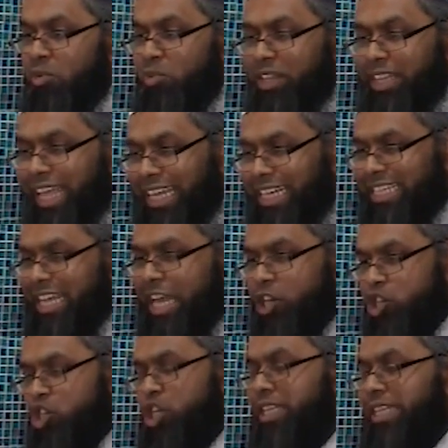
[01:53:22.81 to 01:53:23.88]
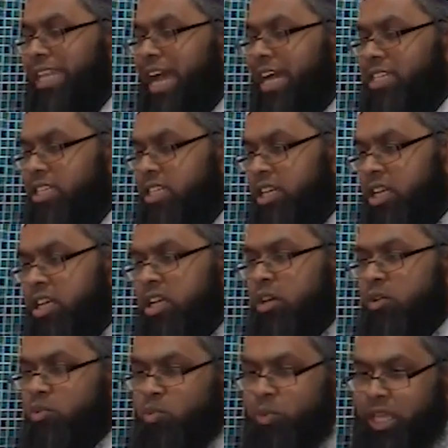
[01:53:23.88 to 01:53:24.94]
with the intention that
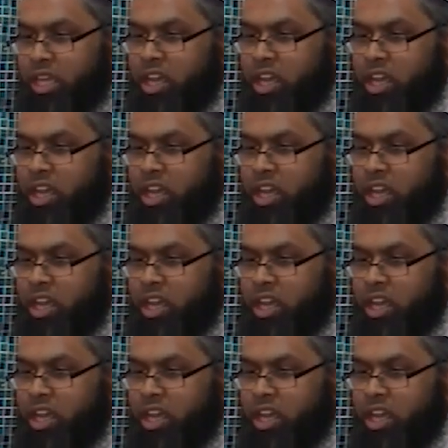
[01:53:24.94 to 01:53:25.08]
we